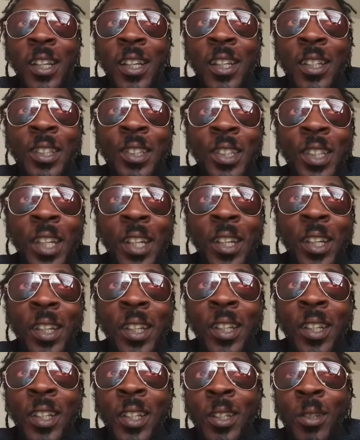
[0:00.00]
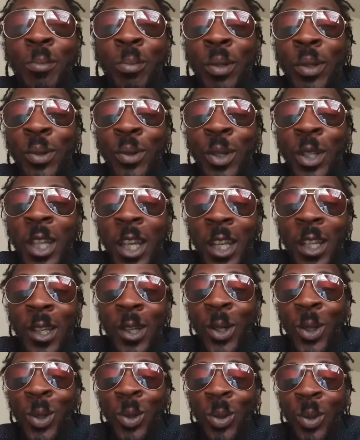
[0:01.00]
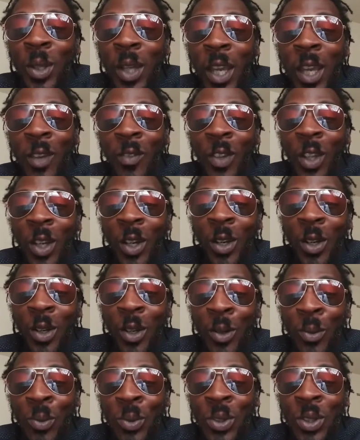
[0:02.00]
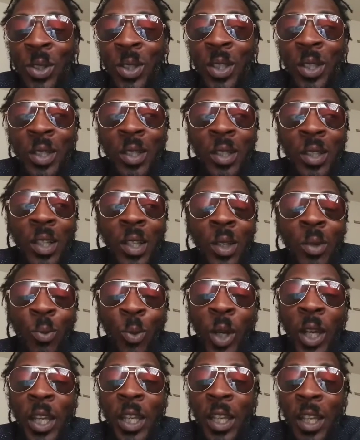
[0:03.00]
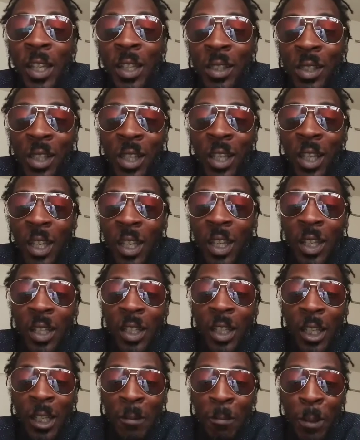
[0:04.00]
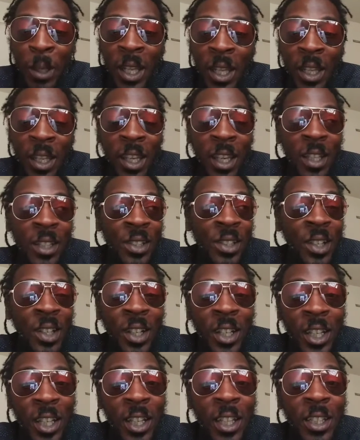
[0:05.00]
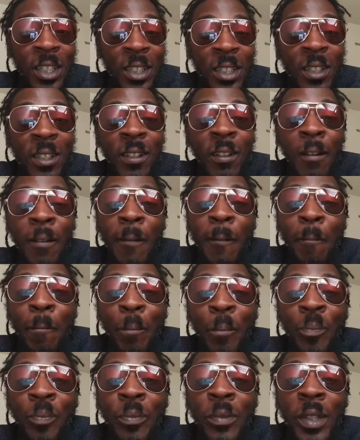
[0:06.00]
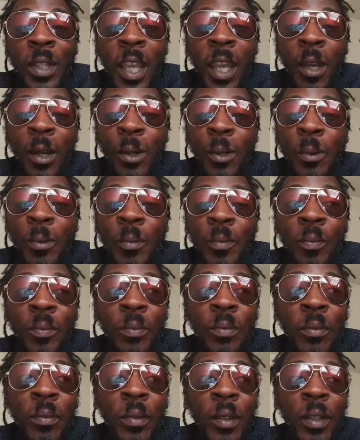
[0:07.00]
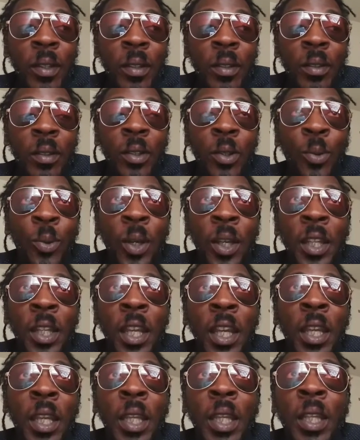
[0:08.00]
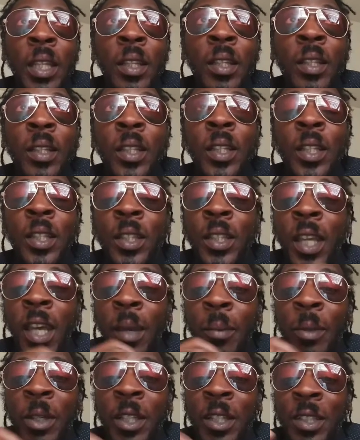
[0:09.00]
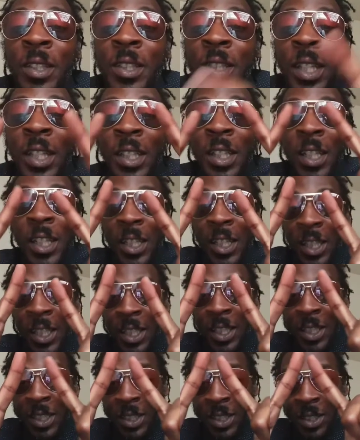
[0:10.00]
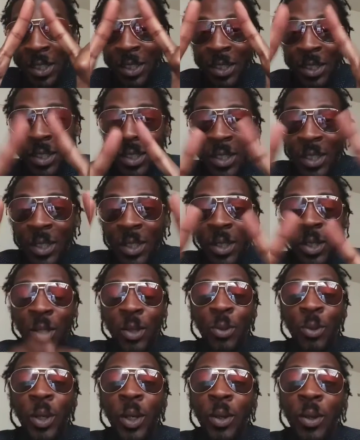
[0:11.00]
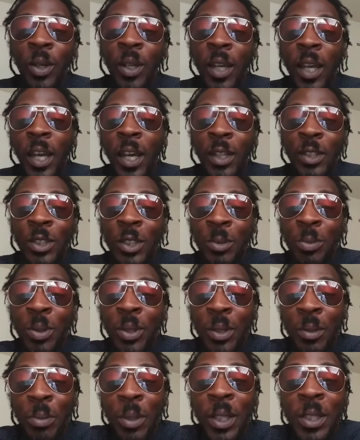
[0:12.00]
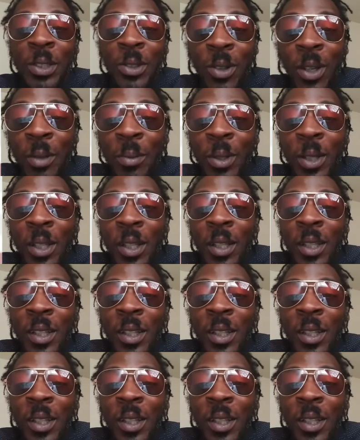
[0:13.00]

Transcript: because they're blue and yellow have the arms, and white has the head, and pink has the legs. Now, the way the diamond insignia is, oh well, I'll just put the picture up.